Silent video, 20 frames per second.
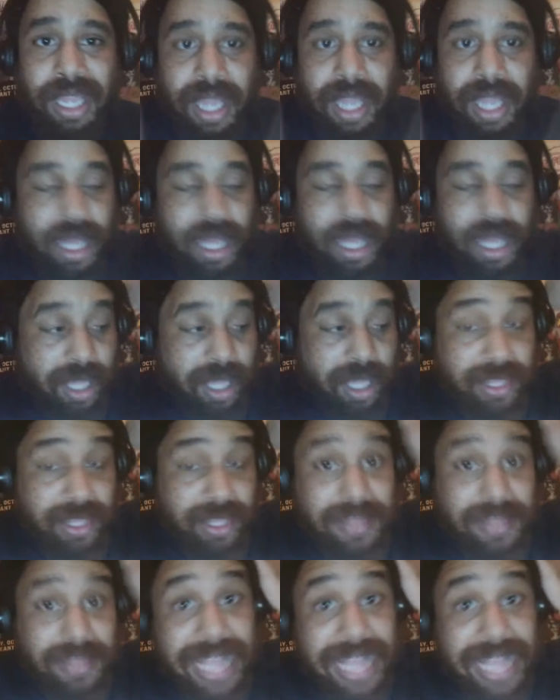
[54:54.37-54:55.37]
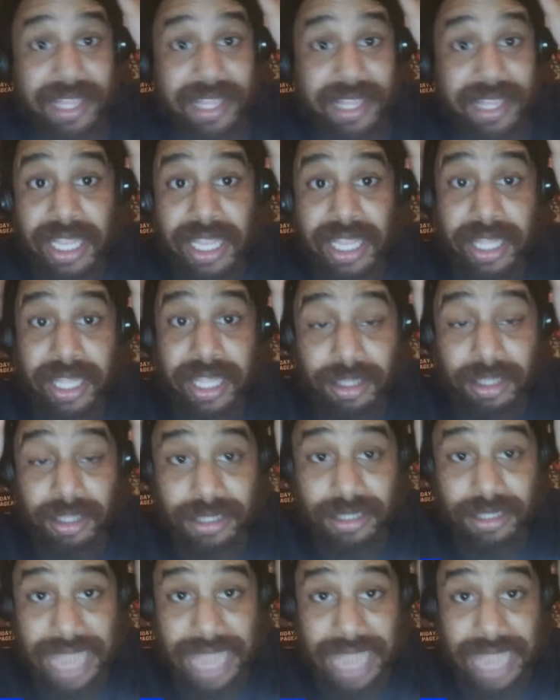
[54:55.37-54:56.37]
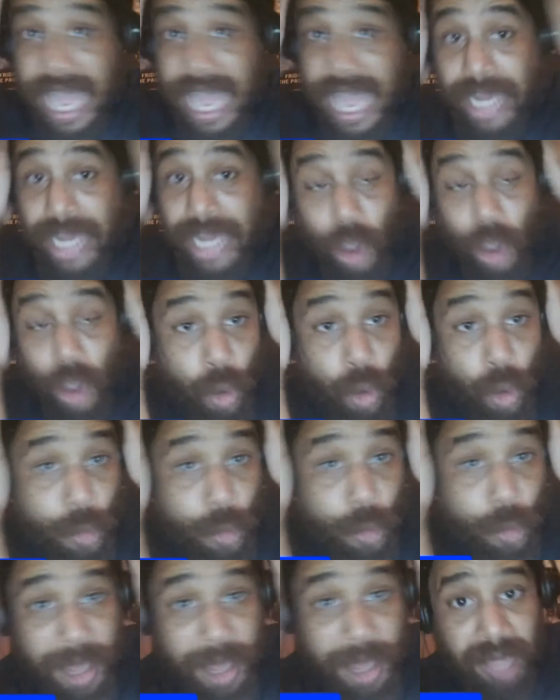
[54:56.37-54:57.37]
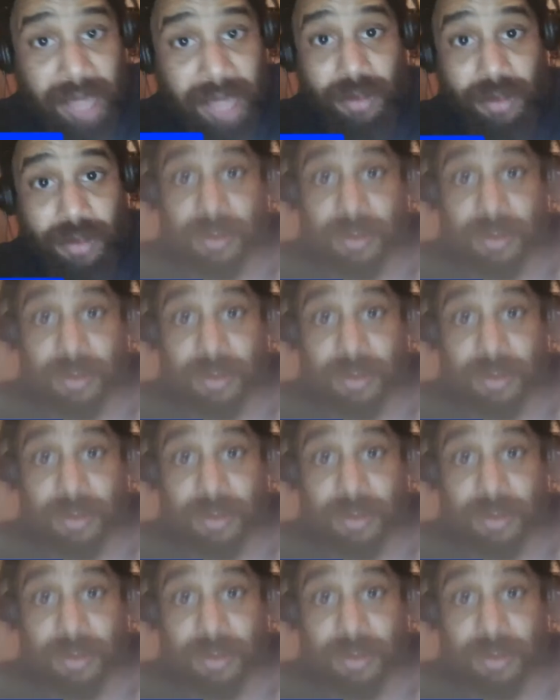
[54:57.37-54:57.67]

Because that's the conclusion. I had a whole panel.